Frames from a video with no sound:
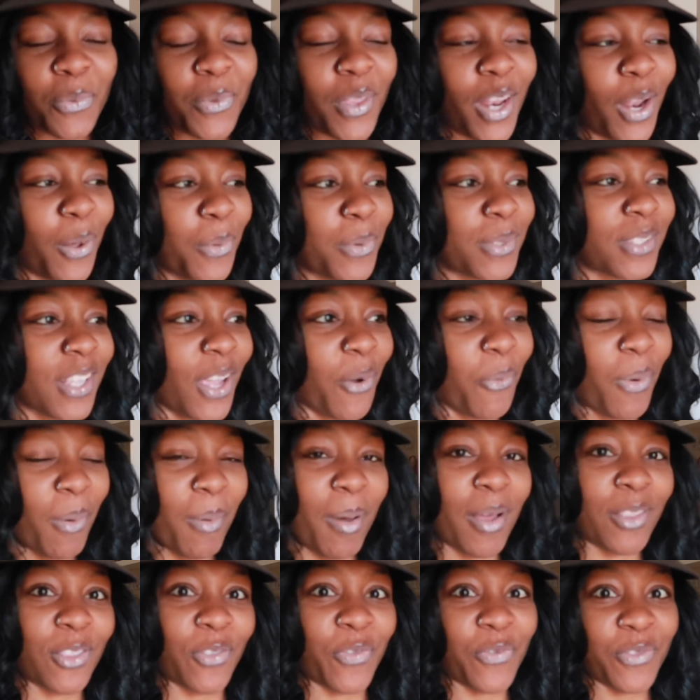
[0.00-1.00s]
then I was like, well,
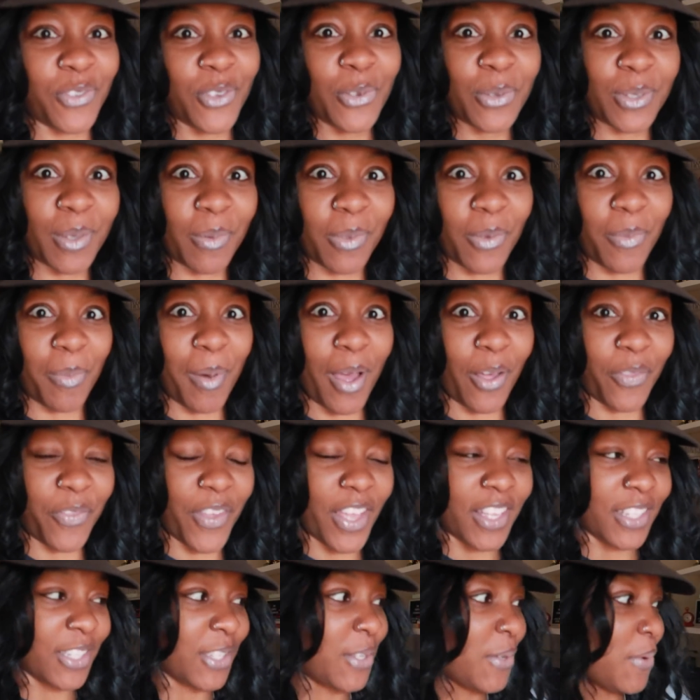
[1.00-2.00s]
I'm going to have to do something about
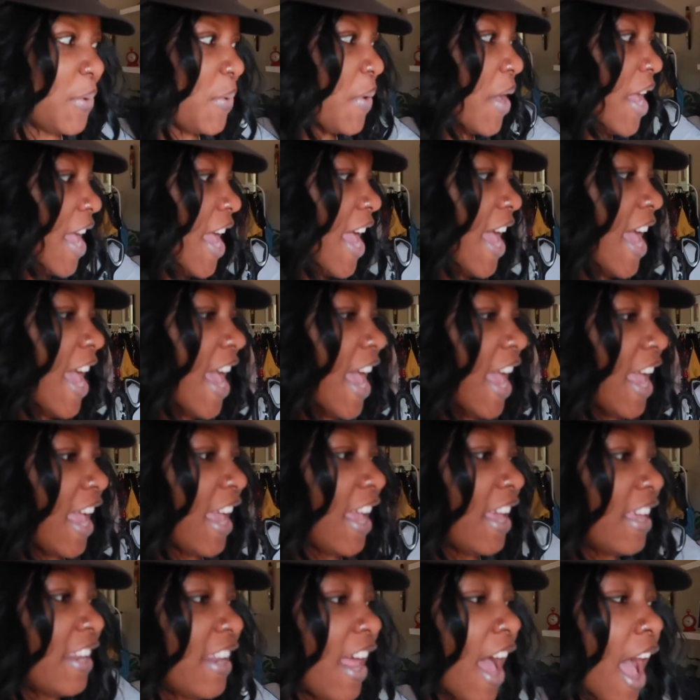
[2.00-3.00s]
that, too.
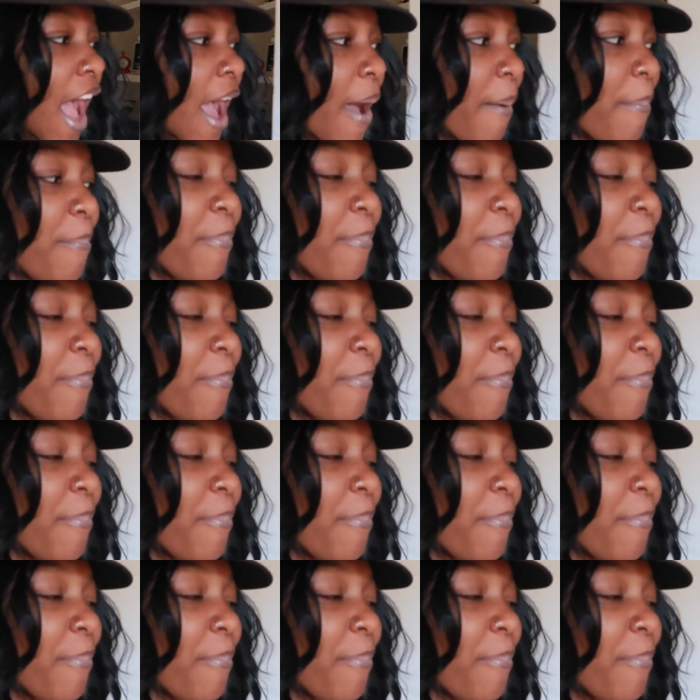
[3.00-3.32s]
And I